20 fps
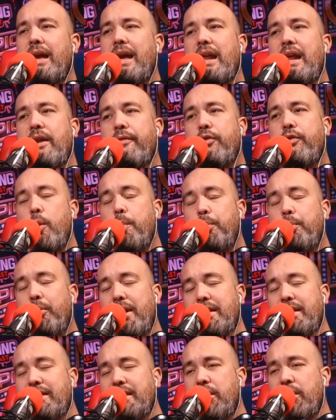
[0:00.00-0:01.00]
And if they're
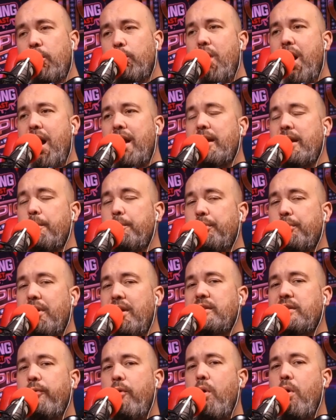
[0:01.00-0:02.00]
placing The Rock at
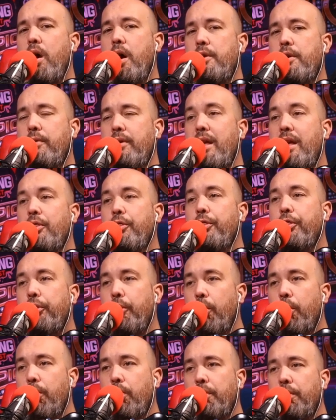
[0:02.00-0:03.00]
plus 400 and
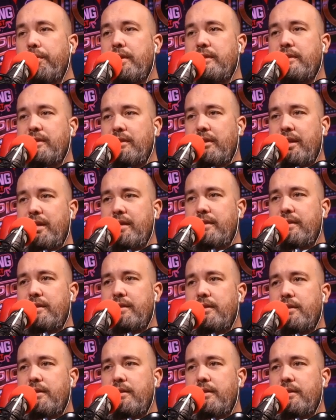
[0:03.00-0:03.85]
third on this list,